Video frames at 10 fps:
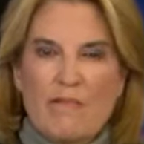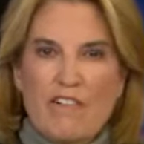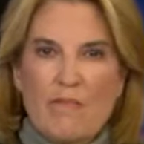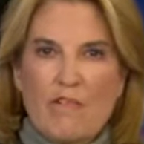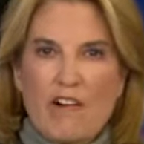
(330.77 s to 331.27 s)
me
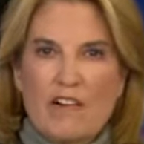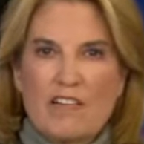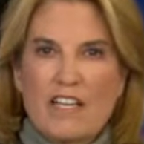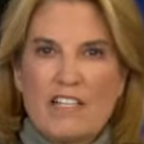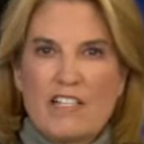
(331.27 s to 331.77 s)
if I'm
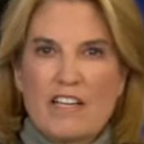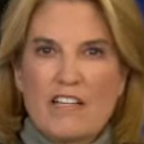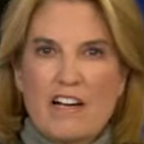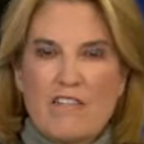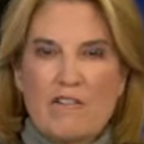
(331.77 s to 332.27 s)
wrong, that uh,
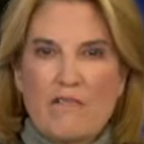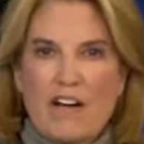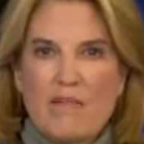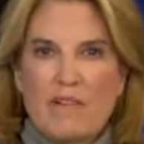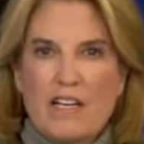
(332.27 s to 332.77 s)
Governor
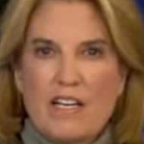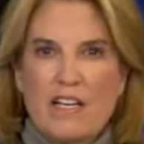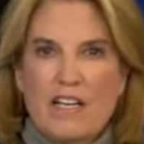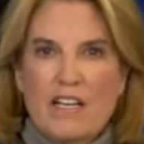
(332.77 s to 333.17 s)
Romney,